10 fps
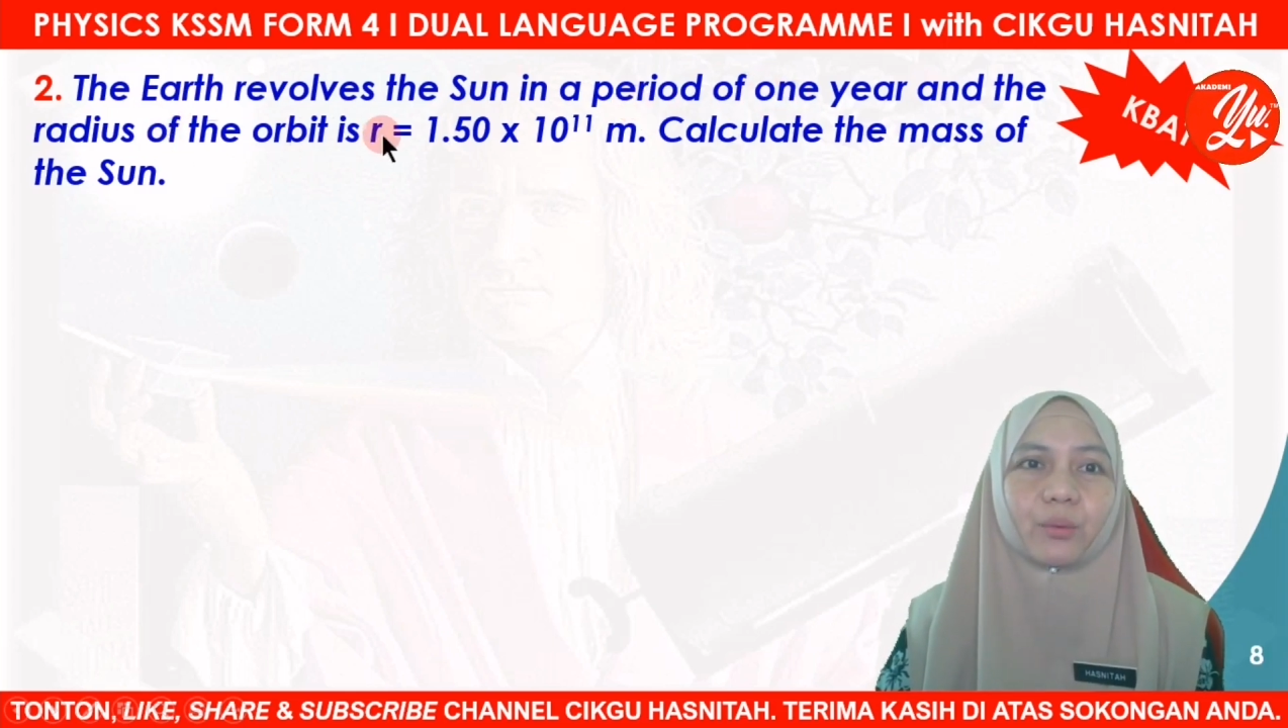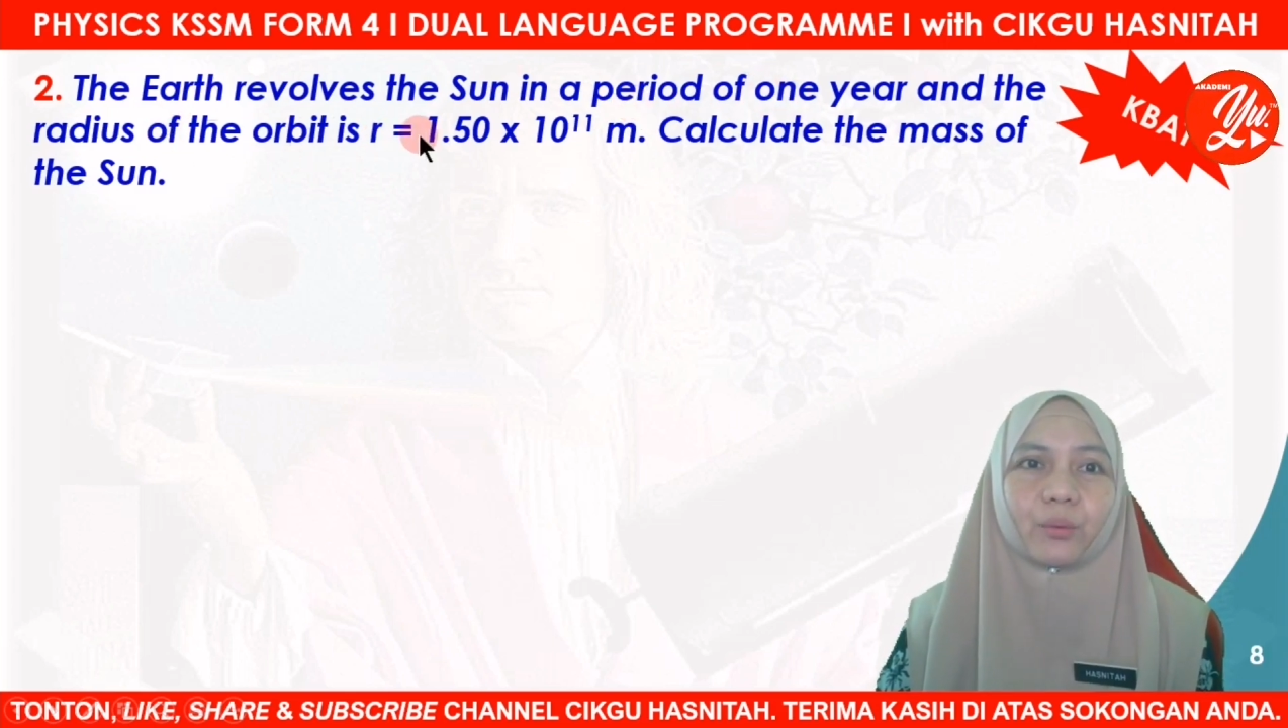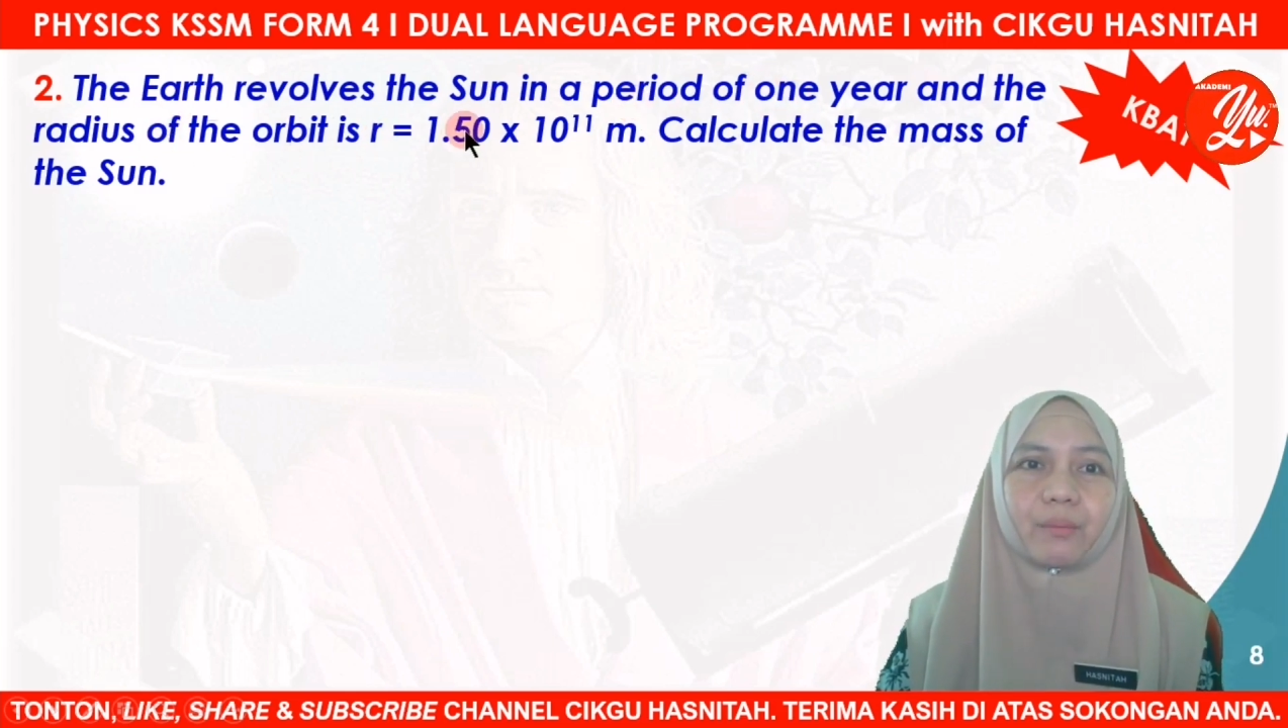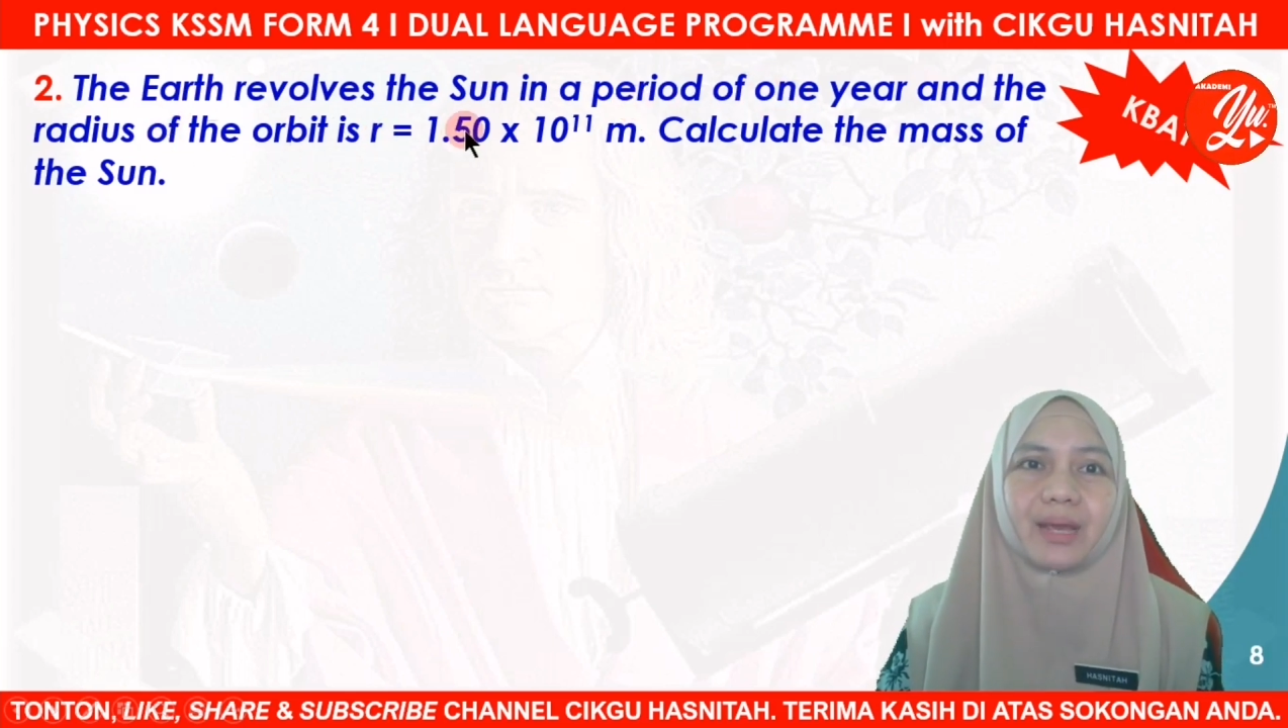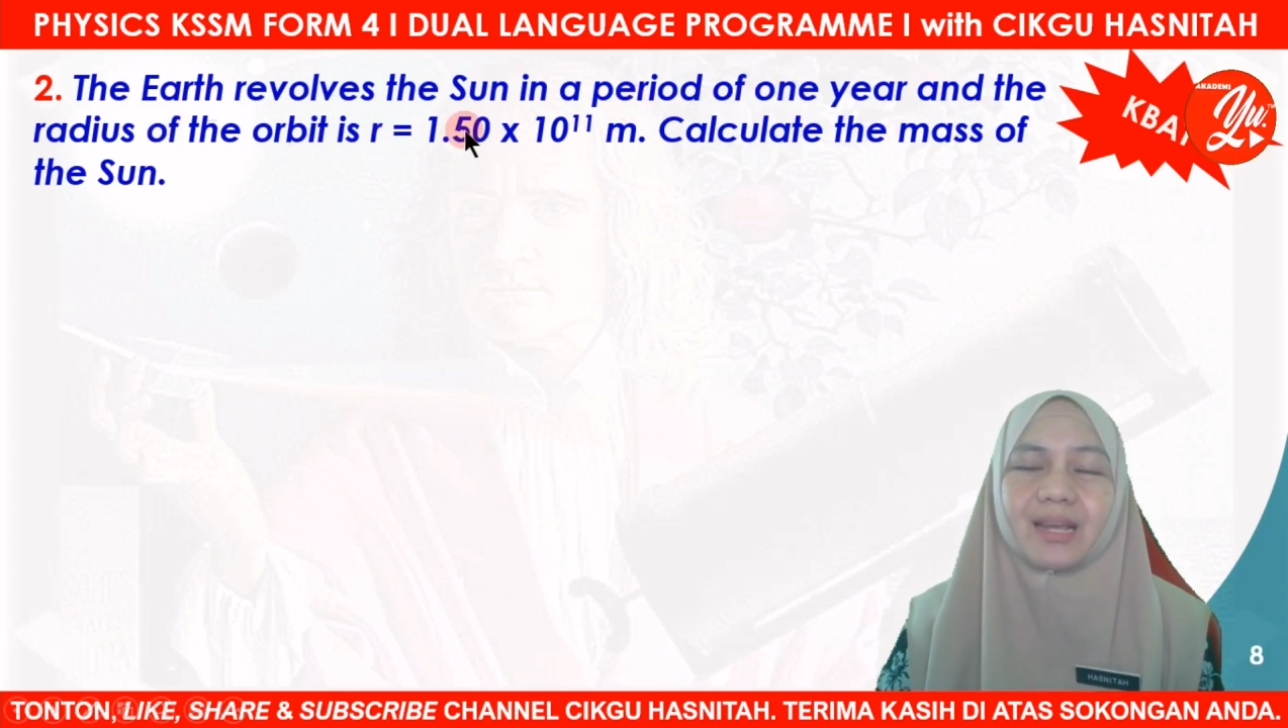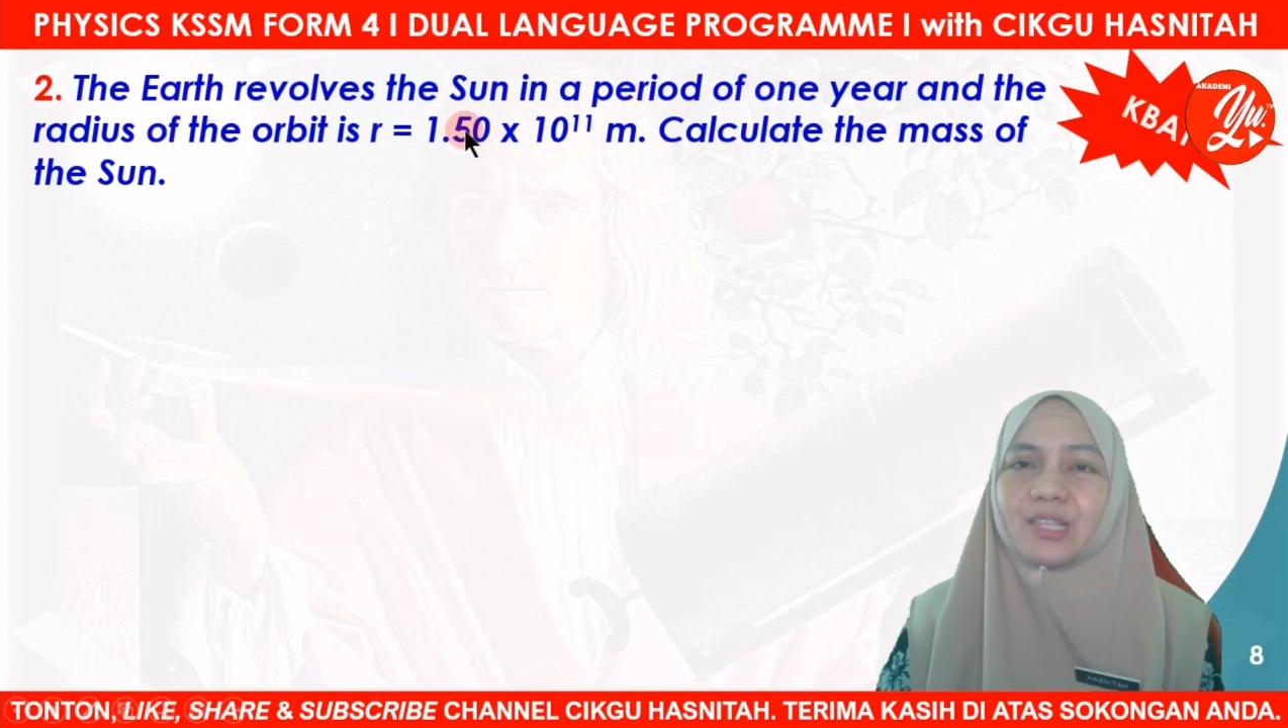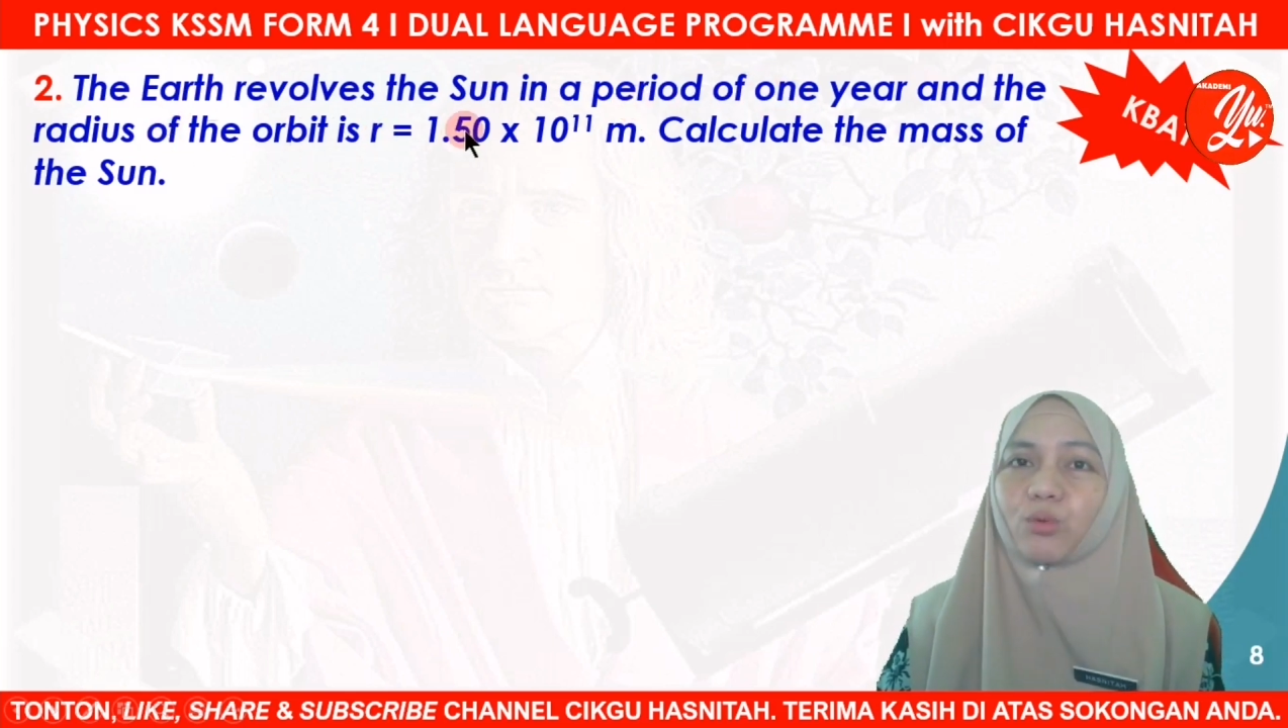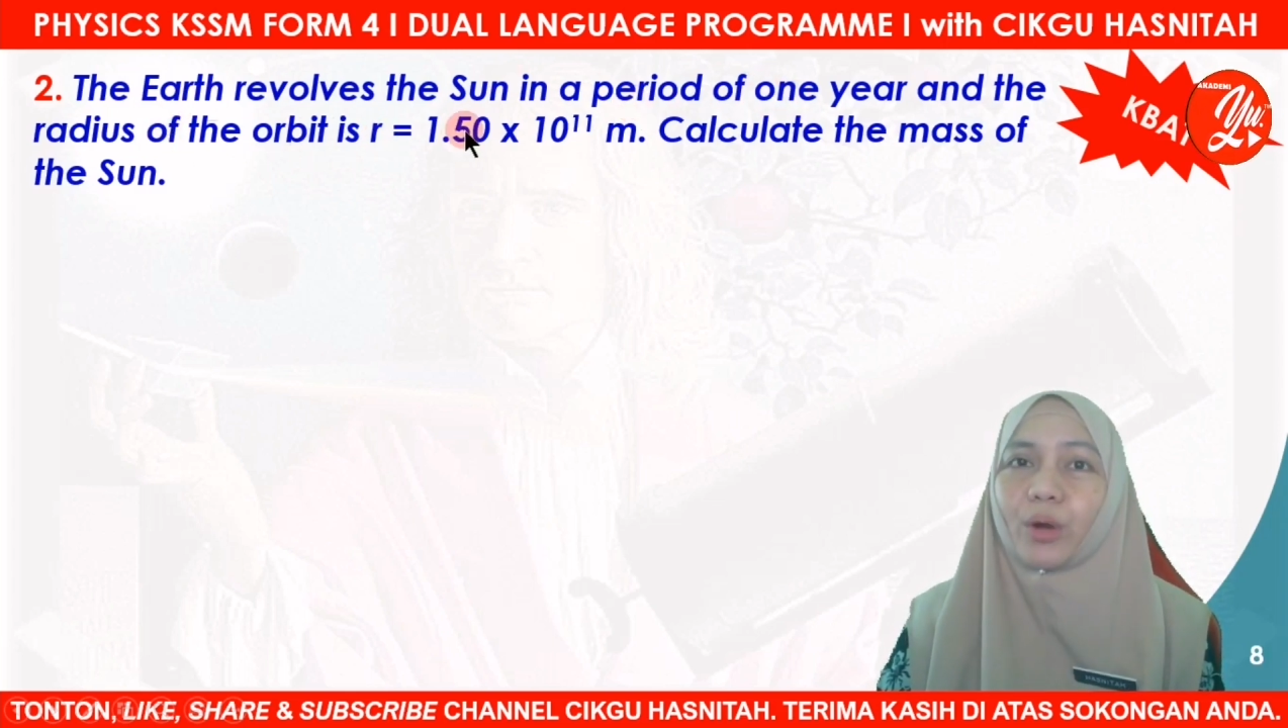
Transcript: orbit is